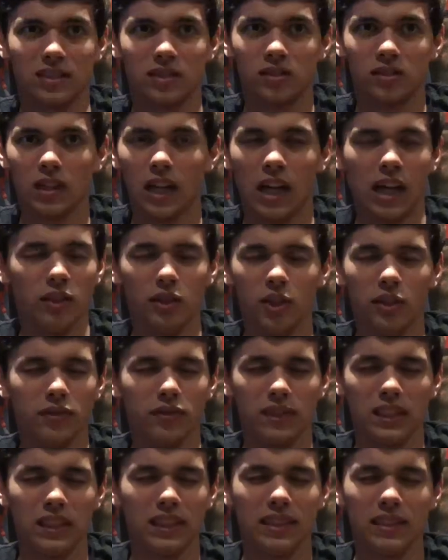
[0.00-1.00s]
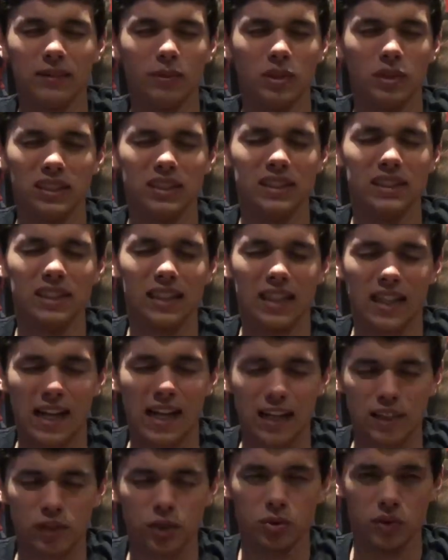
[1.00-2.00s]
I don't know if he was his
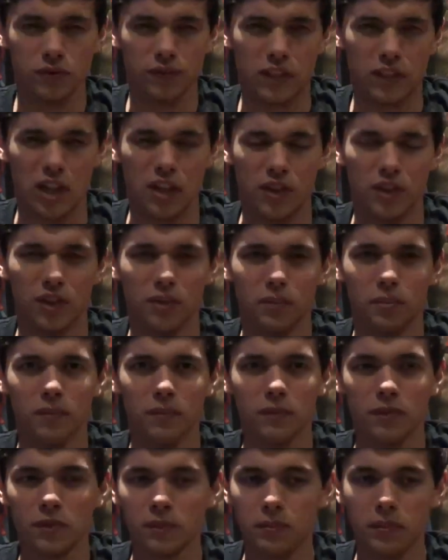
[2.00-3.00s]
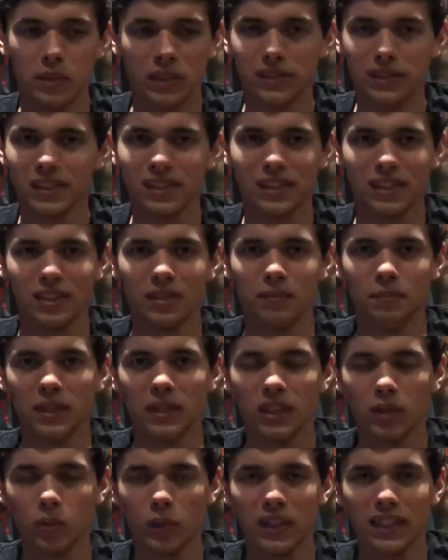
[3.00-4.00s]
actual father, but in a
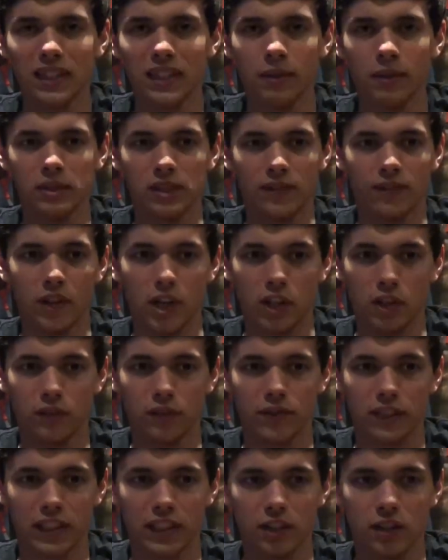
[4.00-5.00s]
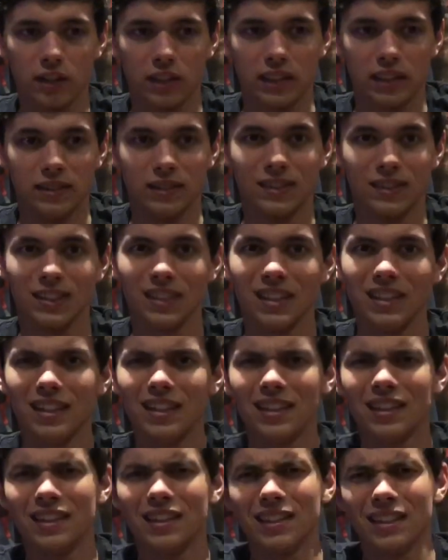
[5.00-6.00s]
way he was a father figure,
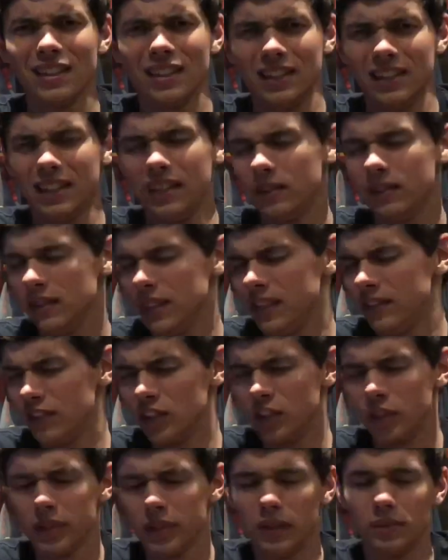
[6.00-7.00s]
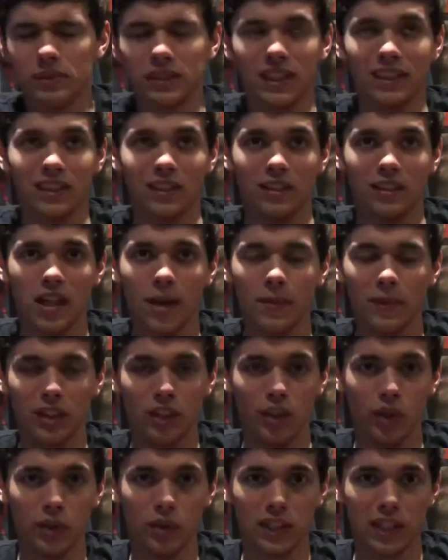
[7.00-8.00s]
and even though he was like a
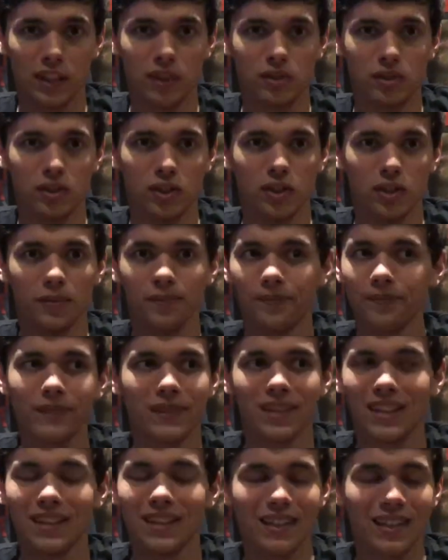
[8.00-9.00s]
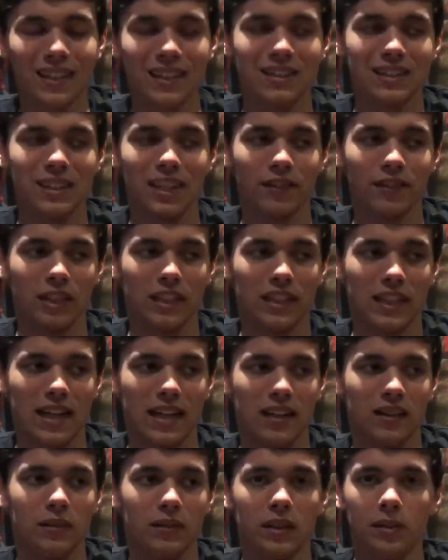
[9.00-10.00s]
come-and-go character, he definitely had
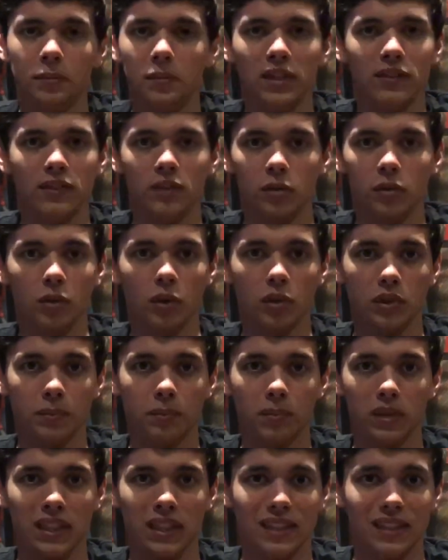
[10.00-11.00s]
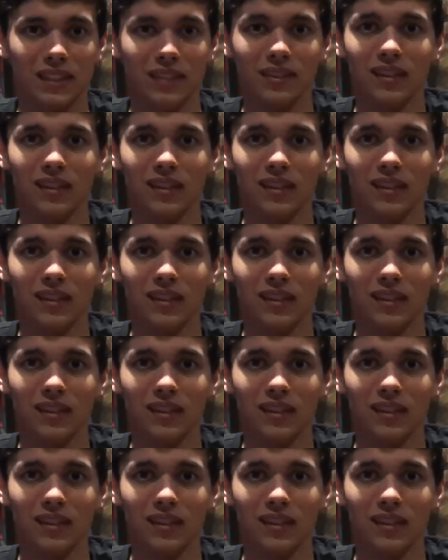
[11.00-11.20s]
a bit of a role to play.